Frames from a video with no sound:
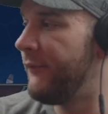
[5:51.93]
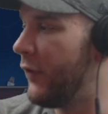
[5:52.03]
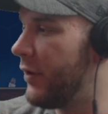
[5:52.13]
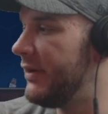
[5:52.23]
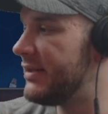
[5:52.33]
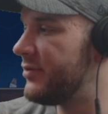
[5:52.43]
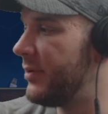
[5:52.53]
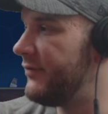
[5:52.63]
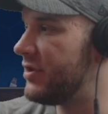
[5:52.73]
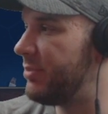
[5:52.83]
for the reasons
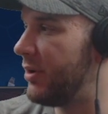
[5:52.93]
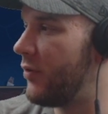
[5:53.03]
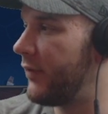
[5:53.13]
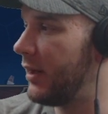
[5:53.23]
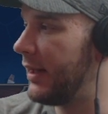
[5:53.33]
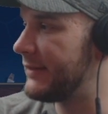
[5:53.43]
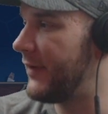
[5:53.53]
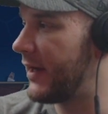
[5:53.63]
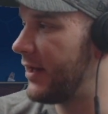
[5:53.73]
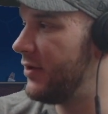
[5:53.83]
we've just been over, let's
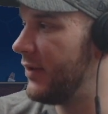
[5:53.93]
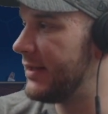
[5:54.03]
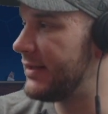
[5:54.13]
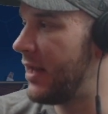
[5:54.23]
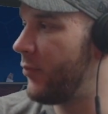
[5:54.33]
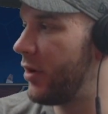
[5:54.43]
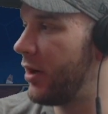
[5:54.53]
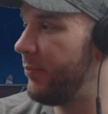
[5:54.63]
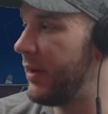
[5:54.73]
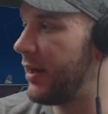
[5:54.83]
fucking do this, and we're going
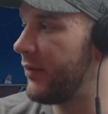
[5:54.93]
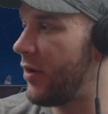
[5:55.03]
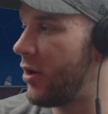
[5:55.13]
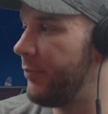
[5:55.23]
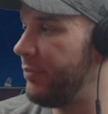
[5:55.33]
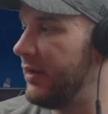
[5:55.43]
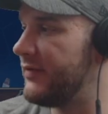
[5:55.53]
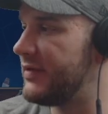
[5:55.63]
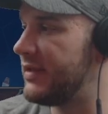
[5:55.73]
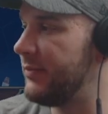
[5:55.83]
to pick the Heartbeat
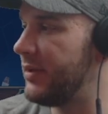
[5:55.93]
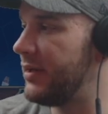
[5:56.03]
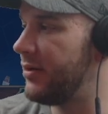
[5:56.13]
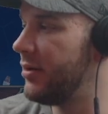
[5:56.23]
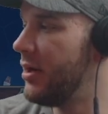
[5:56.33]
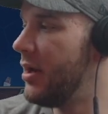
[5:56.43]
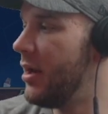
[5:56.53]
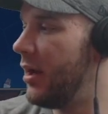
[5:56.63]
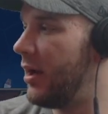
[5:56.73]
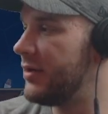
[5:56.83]
of Steam here.
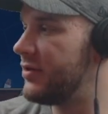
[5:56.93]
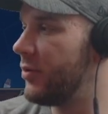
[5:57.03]
So